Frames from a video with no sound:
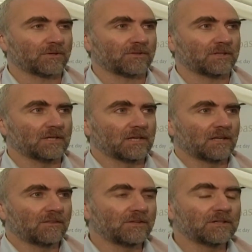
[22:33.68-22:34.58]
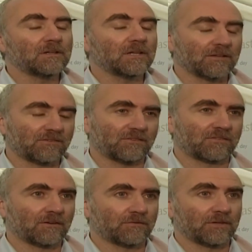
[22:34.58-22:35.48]
one of the, the earliest
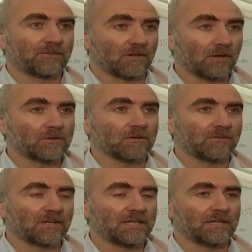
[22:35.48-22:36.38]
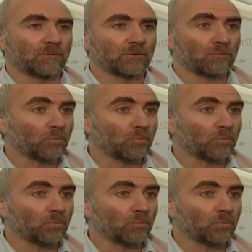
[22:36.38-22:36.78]
discoveries local to here was